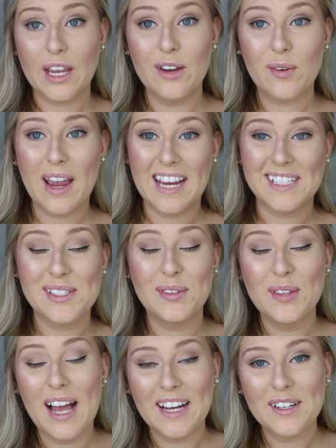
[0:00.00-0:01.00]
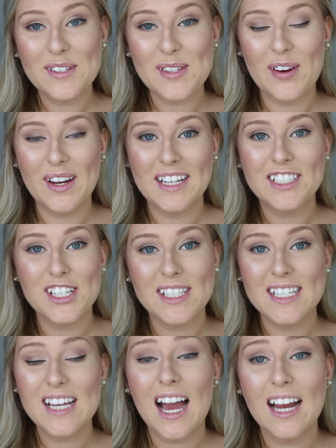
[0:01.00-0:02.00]
Okay, so liner's on. It's
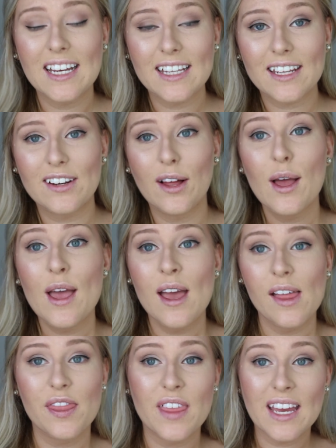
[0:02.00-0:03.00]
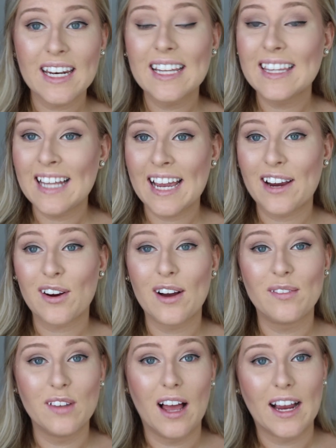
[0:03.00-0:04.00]
just a tiny little thin layer
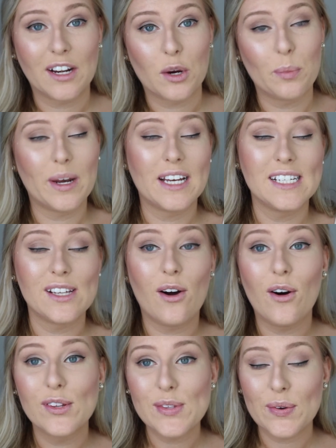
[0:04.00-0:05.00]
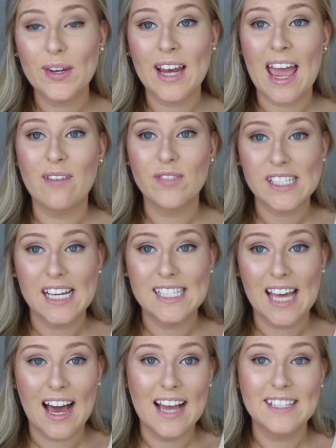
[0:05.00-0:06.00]
of liner, but it is also going to
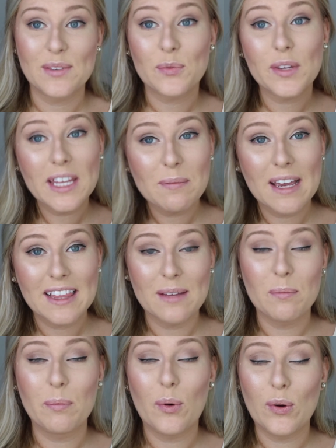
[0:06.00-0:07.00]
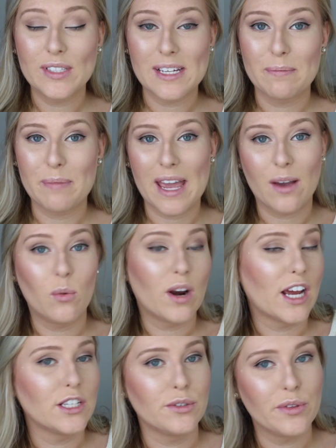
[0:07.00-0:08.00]
emphasize the eyes and really make them bold and big
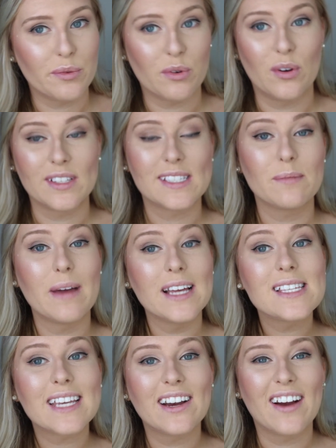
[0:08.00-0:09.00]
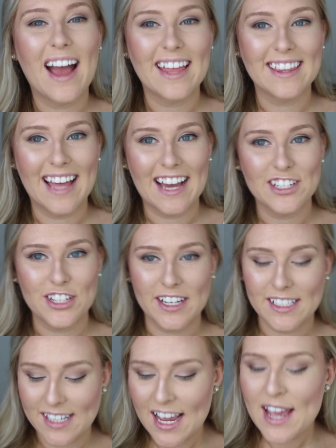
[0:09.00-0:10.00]
when I do throw on some mascara and
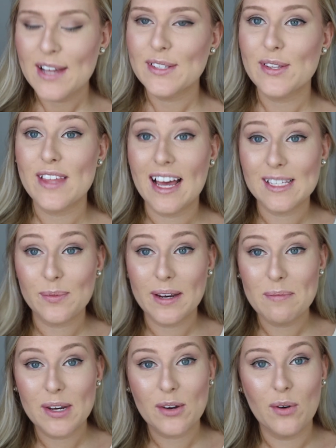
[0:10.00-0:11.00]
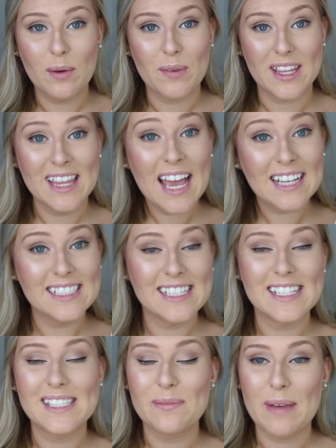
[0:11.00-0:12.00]
lashes. So that's what I'm going to go in with
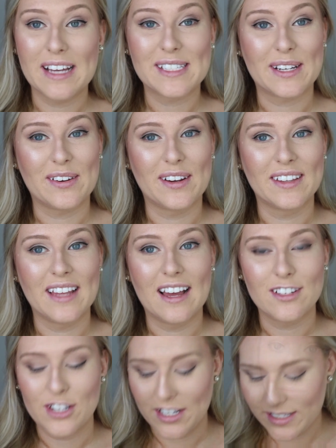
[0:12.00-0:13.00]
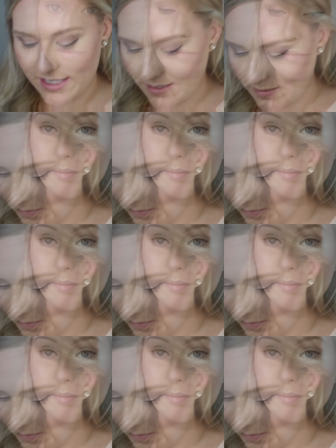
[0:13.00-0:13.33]
next, is some mascara and lashes.